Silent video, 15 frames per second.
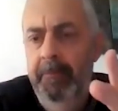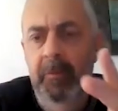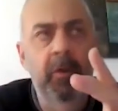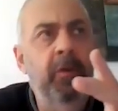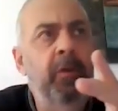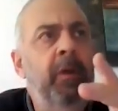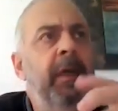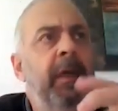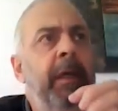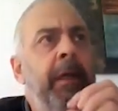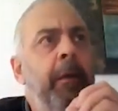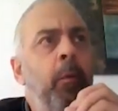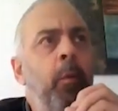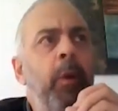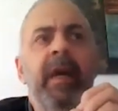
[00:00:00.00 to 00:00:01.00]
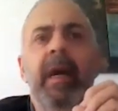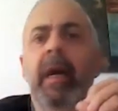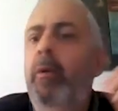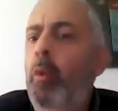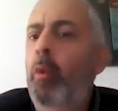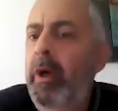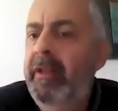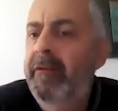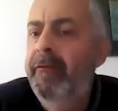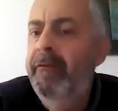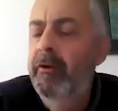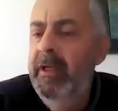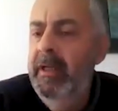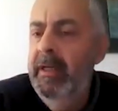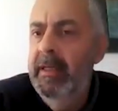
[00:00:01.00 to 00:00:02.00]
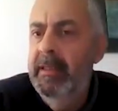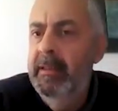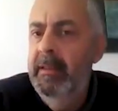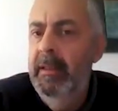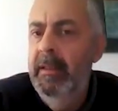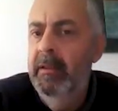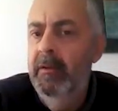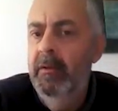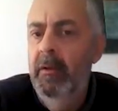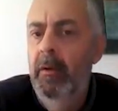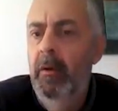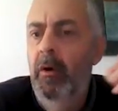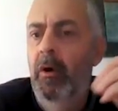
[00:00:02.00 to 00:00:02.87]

No, we can wait for the justice,